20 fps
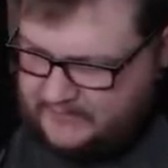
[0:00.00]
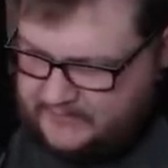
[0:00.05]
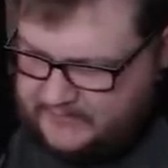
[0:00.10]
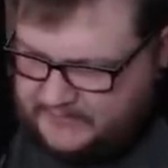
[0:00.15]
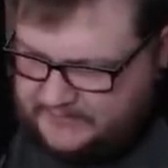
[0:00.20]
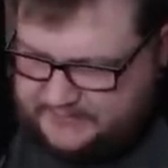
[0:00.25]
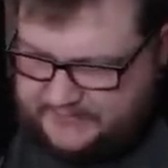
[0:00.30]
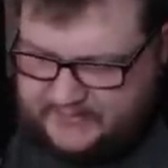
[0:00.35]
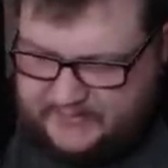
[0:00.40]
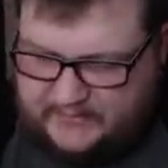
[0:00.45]

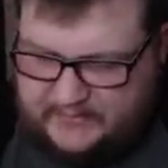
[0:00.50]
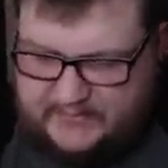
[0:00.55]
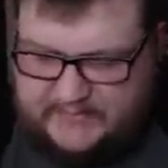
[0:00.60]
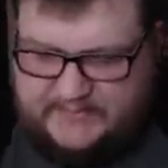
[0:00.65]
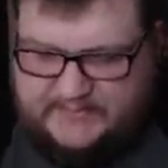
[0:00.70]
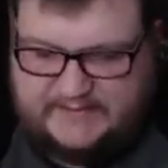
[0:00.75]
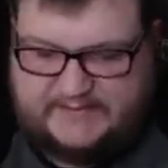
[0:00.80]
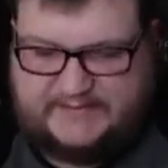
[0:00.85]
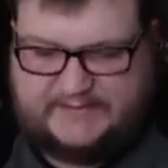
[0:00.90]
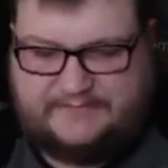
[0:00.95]
Just
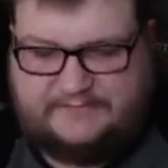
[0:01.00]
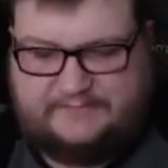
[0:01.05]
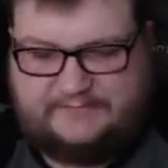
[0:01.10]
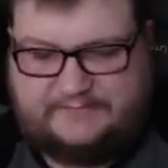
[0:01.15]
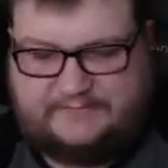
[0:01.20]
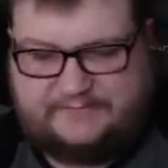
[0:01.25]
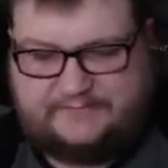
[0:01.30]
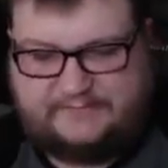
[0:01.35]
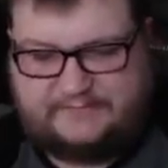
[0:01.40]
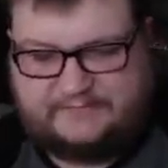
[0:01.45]
because,
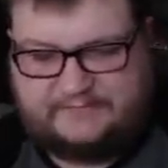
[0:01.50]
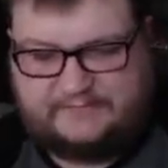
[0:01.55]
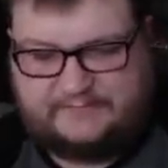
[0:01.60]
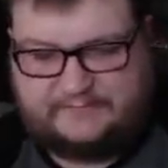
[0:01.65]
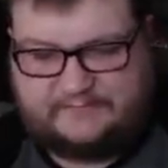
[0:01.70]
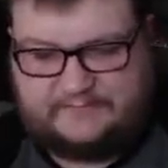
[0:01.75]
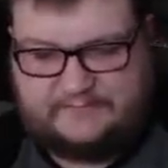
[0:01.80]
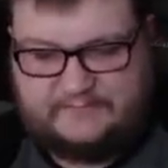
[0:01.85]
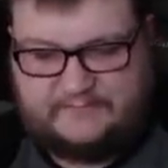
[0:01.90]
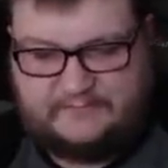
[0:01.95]

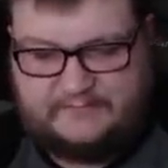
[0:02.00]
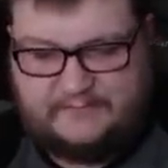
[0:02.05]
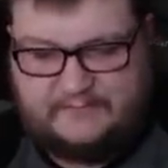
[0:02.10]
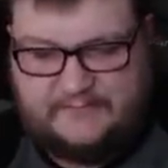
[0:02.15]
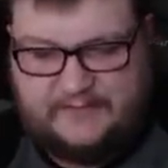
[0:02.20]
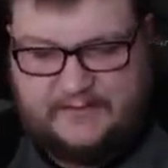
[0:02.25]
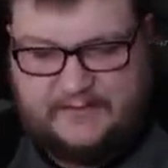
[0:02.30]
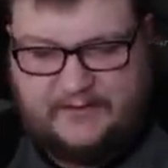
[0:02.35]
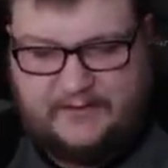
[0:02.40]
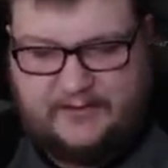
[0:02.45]

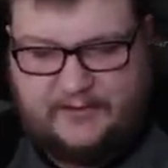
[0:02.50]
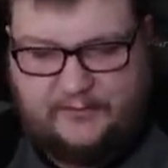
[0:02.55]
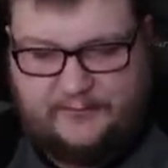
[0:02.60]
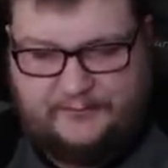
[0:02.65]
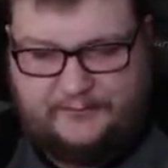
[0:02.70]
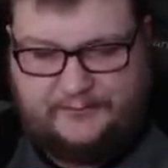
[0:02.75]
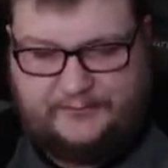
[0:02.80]
you know,